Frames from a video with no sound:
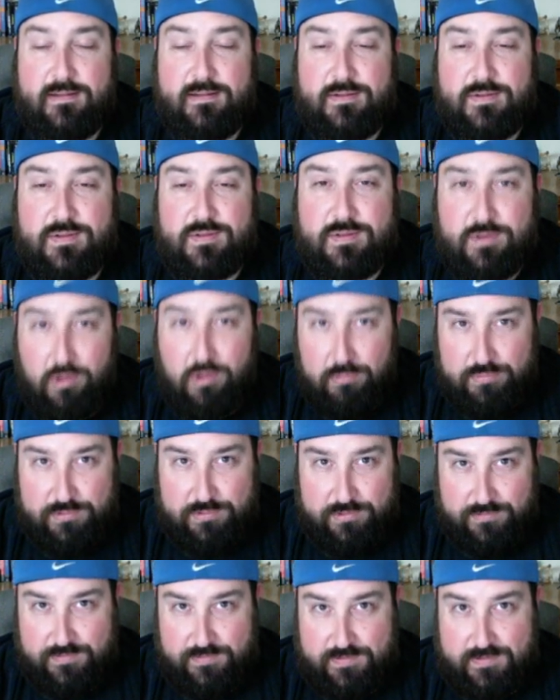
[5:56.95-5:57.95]

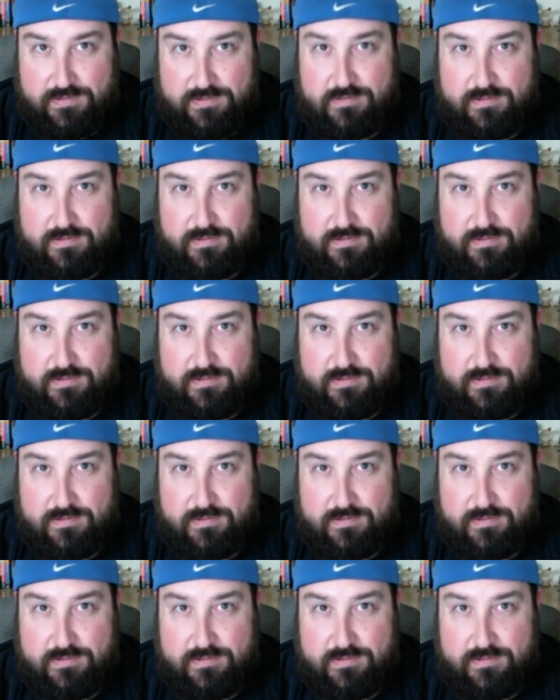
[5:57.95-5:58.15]
sculptures